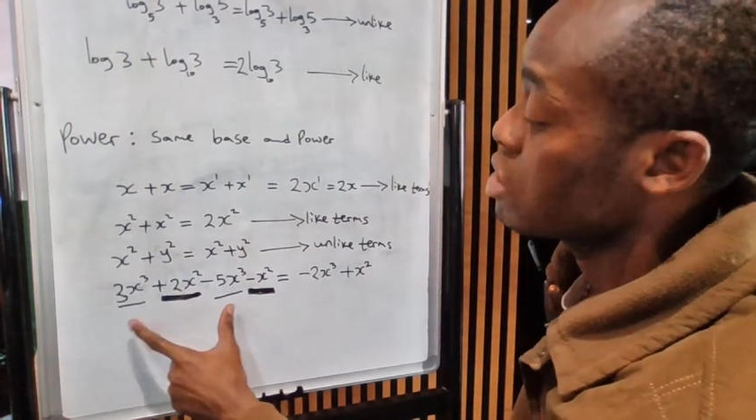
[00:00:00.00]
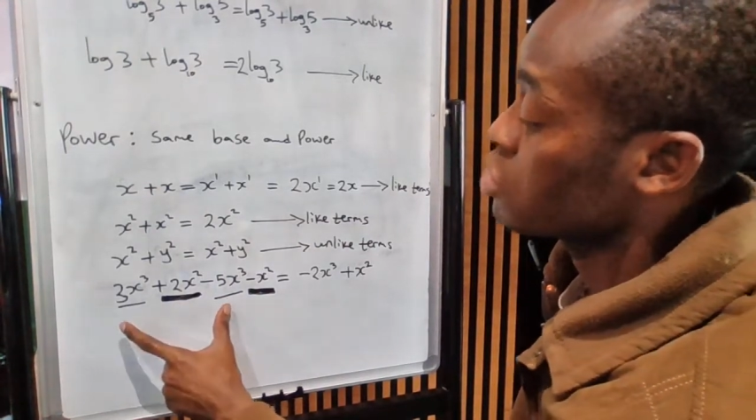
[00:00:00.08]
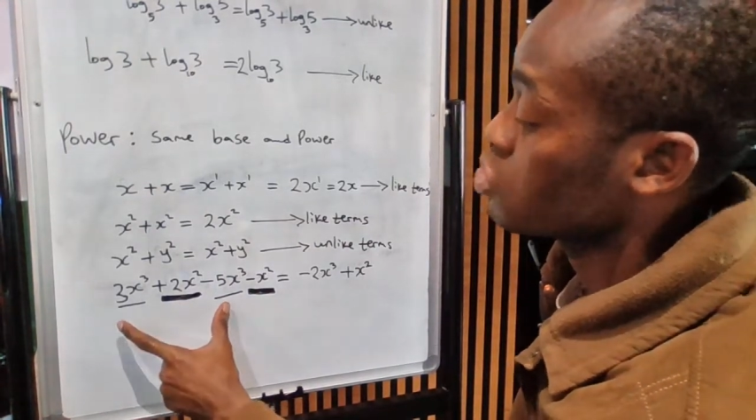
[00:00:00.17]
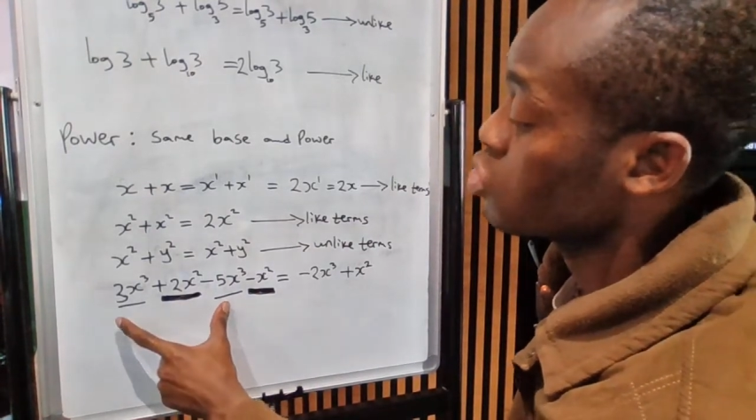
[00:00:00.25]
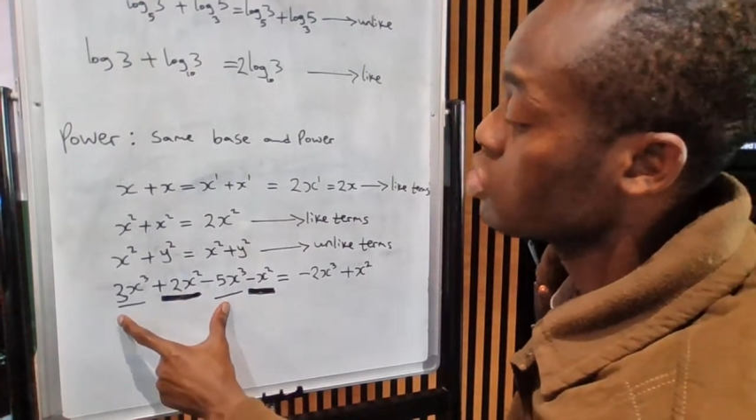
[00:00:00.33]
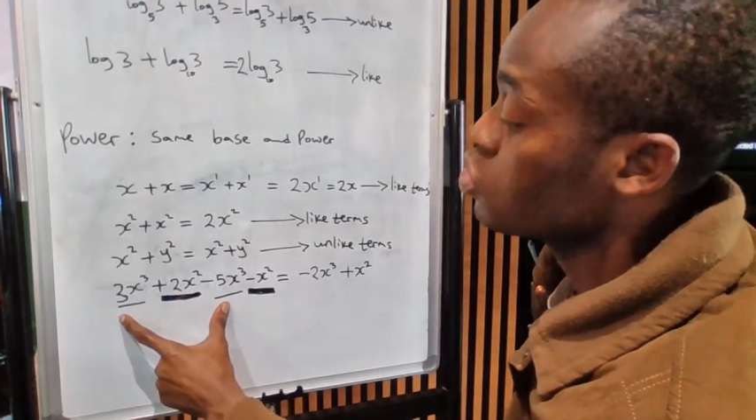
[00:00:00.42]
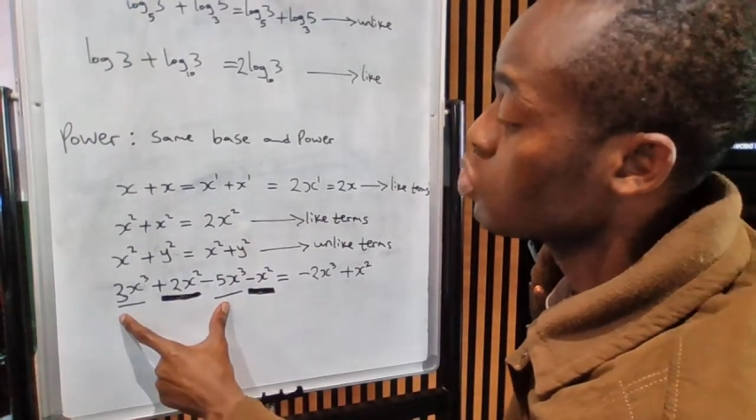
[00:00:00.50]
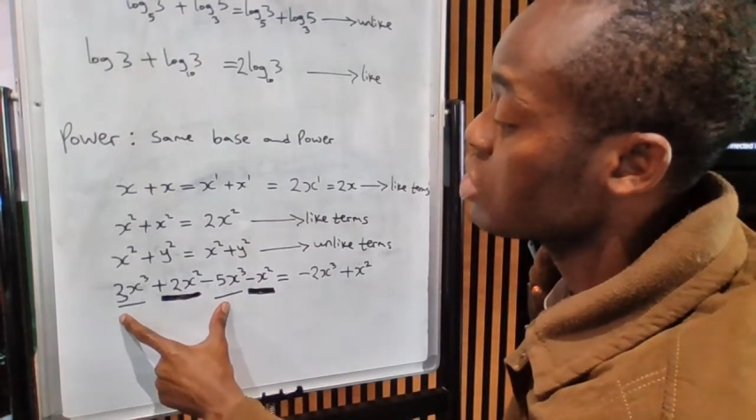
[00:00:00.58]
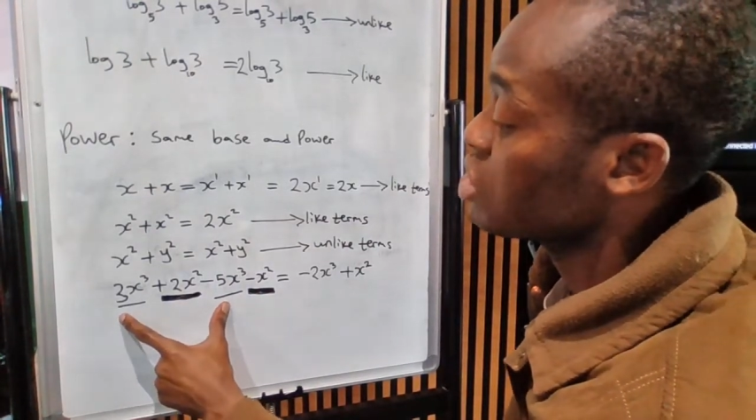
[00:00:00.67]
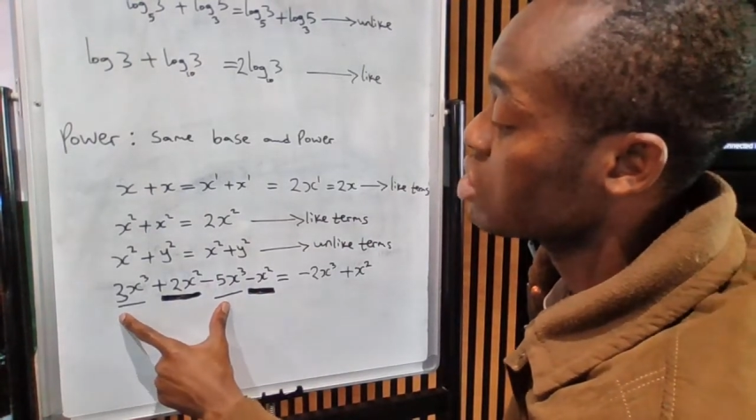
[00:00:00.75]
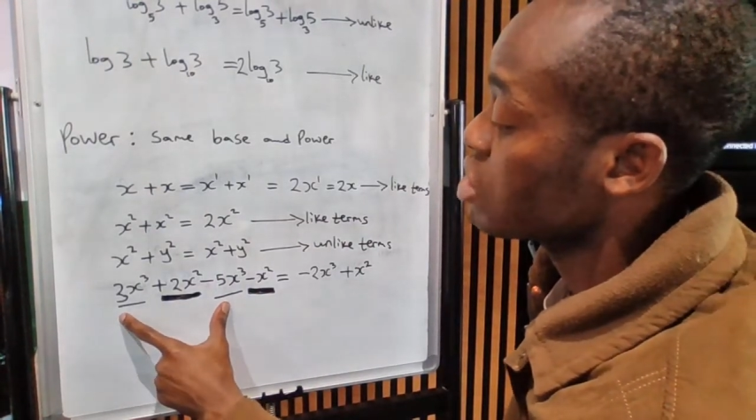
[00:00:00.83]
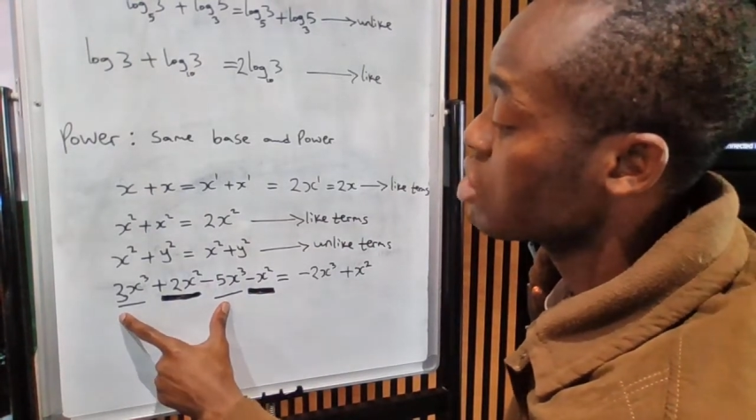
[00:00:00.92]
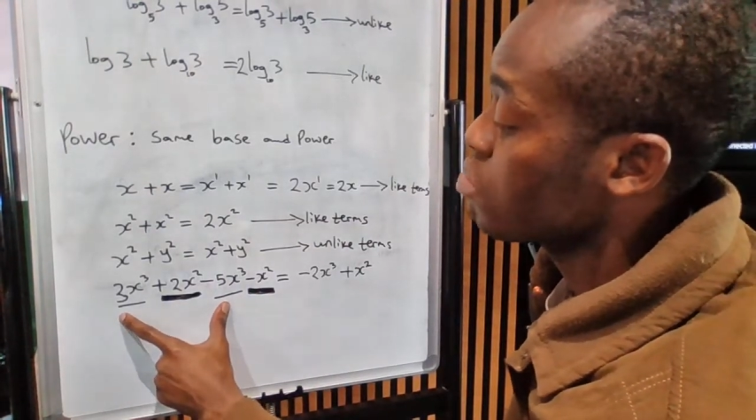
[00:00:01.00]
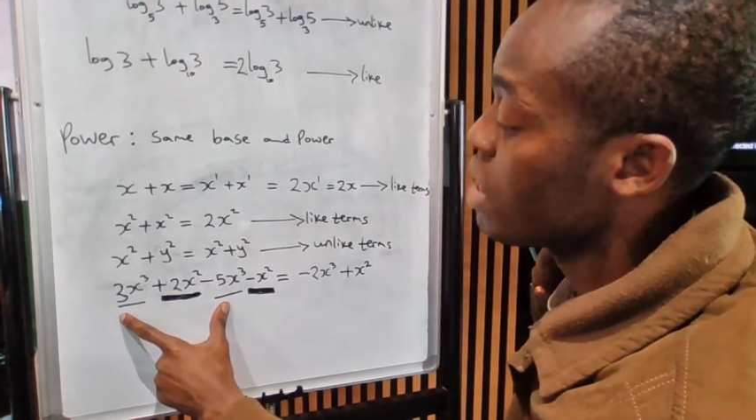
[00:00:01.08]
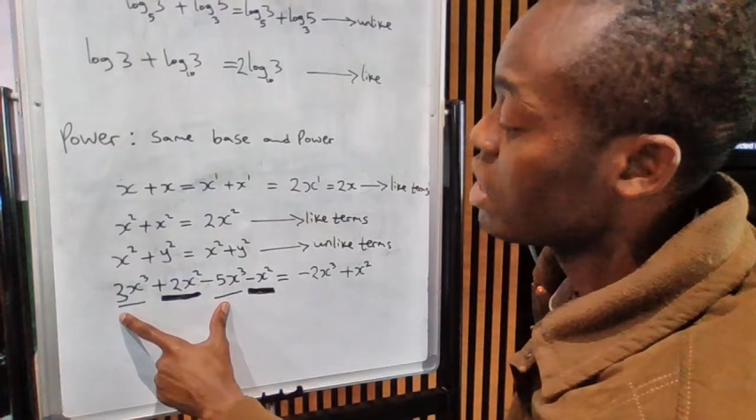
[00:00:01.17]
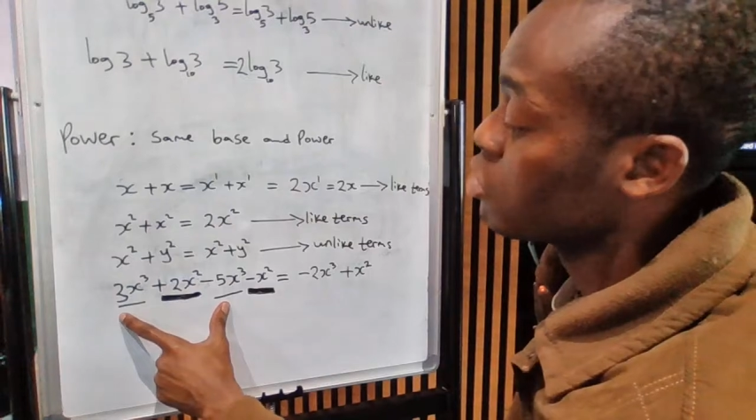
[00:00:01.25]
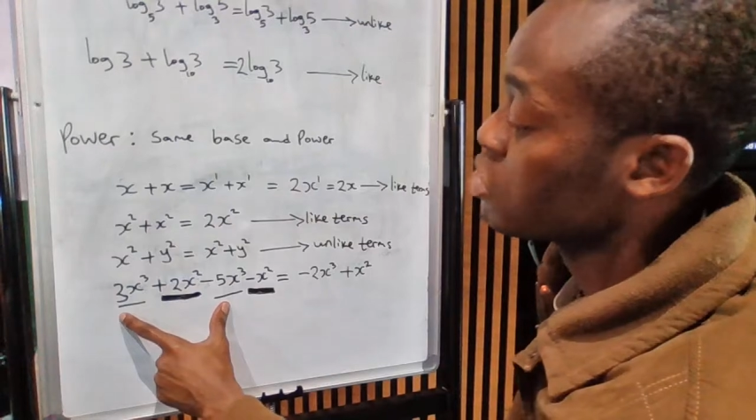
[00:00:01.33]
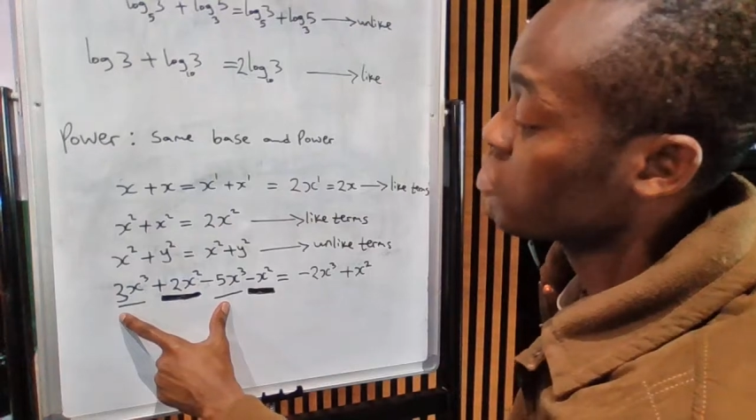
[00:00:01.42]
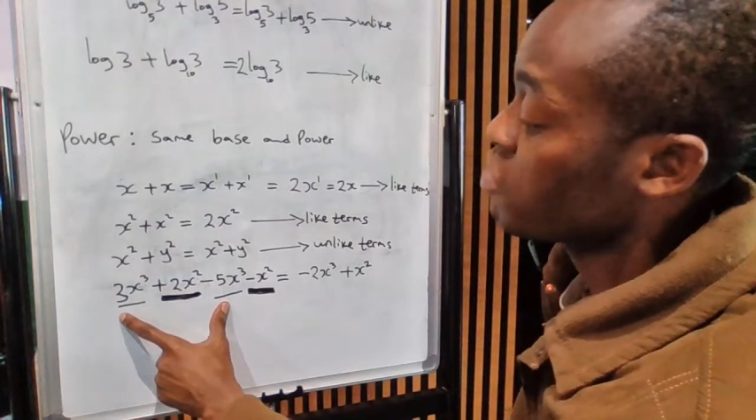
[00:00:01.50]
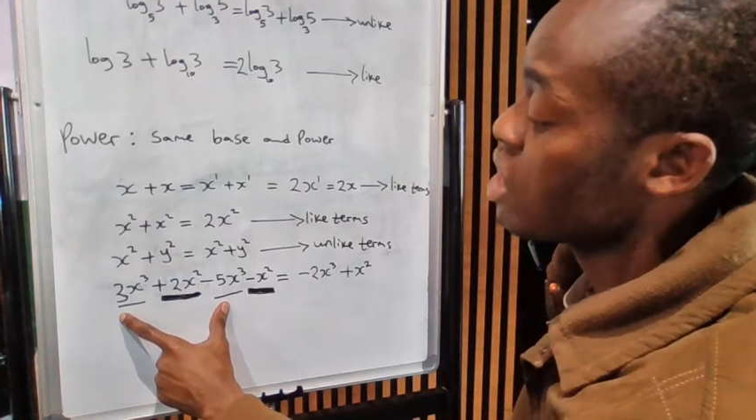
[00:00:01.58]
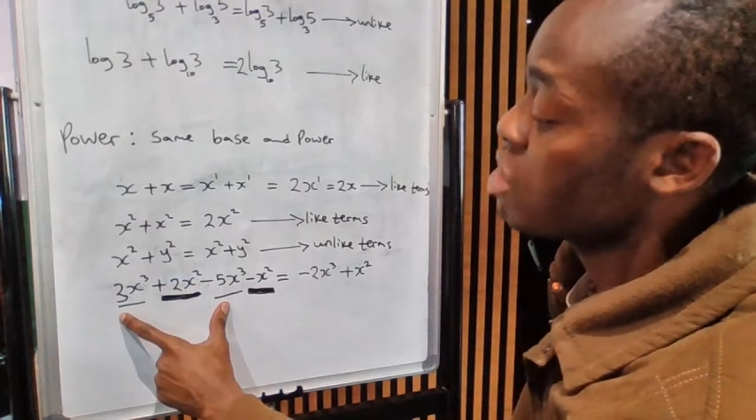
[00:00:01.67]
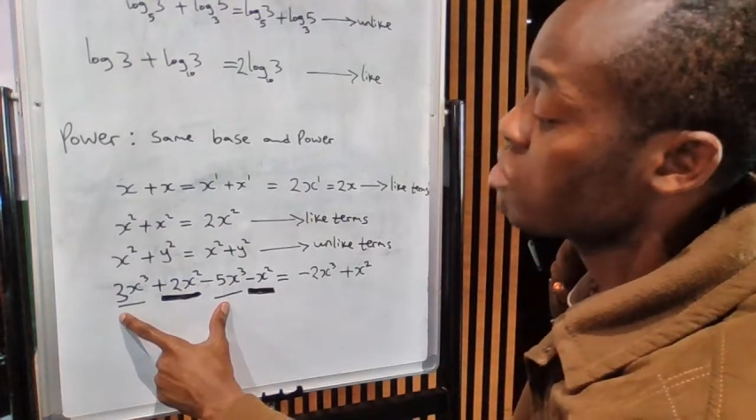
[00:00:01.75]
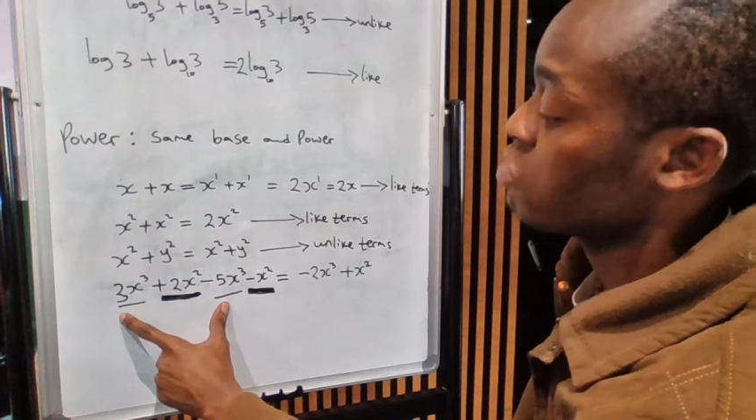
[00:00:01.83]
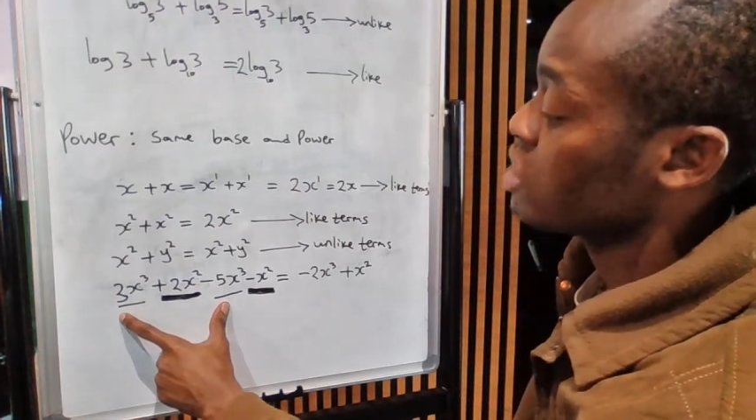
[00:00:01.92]
So this one is 3 minus
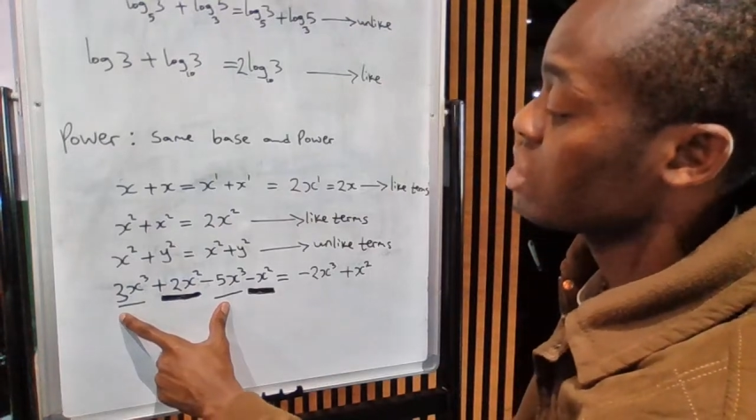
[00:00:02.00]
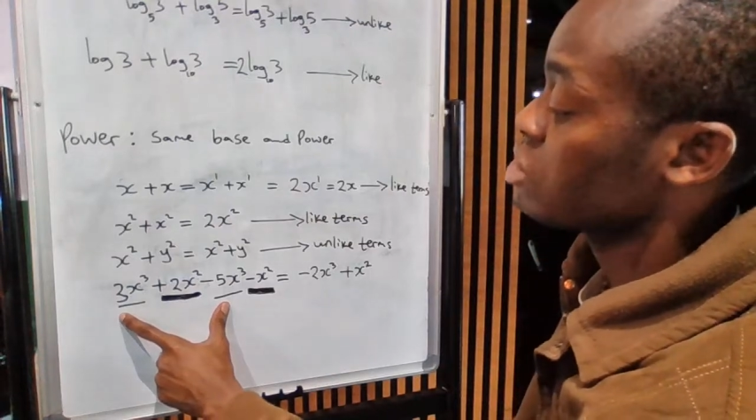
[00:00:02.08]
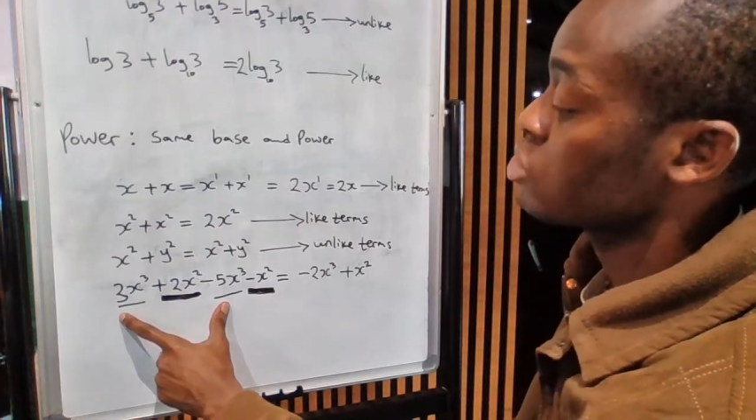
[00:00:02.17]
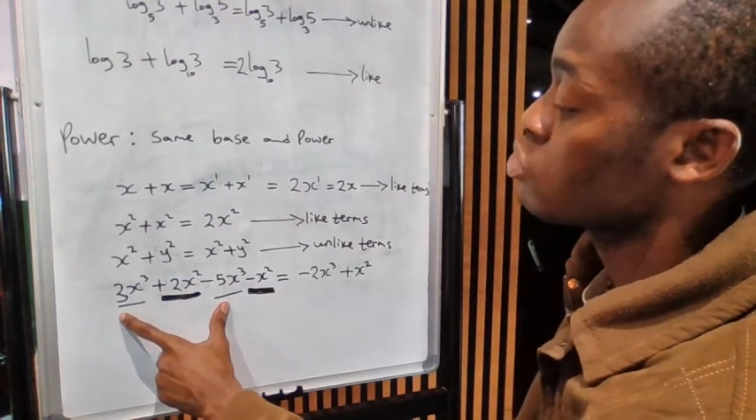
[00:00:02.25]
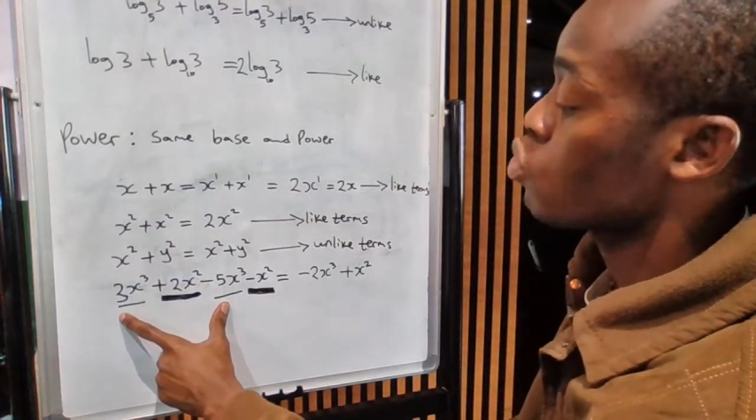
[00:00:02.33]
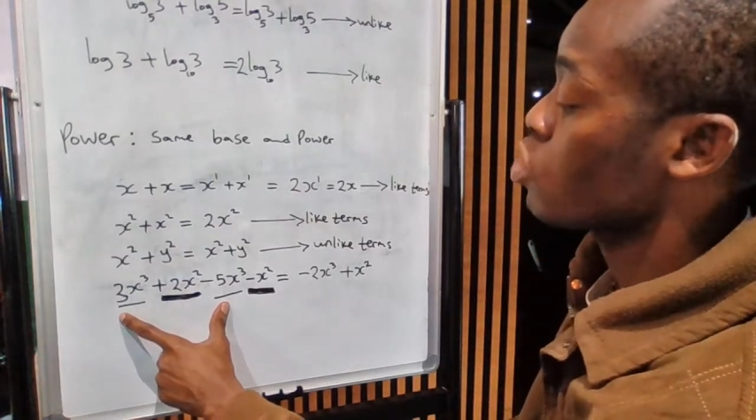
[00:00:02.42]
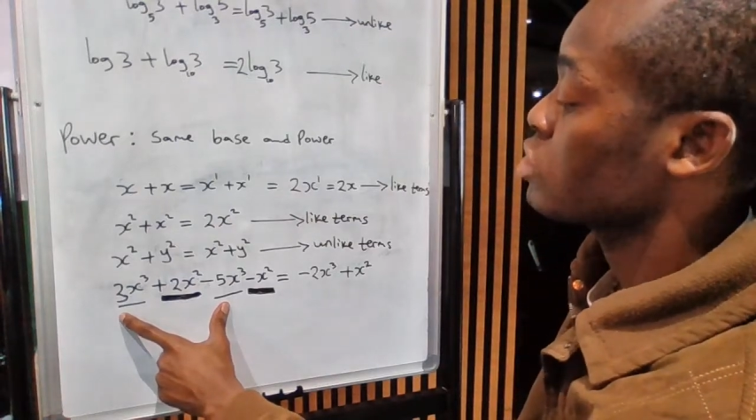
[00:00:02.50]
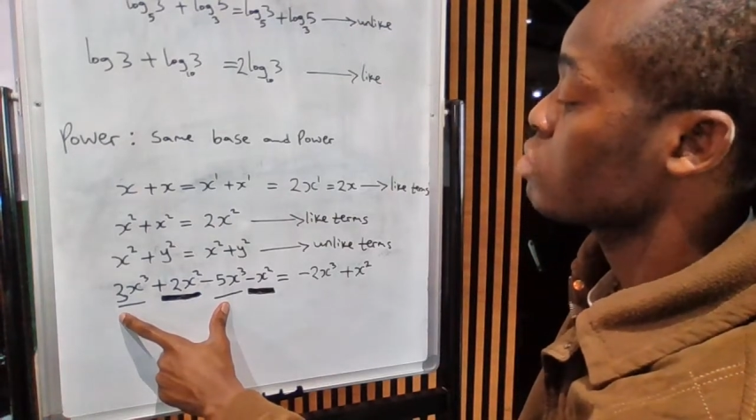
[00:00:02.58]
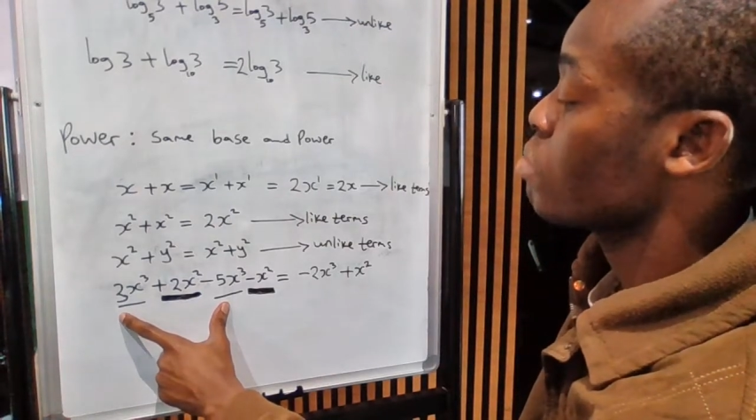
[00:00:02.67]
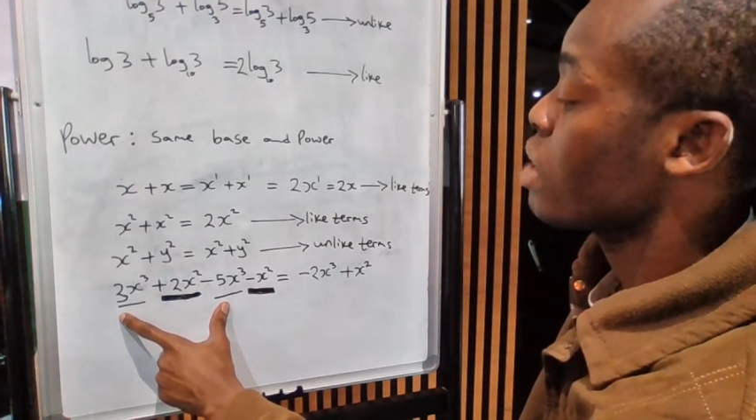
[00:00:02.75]
5. That is what?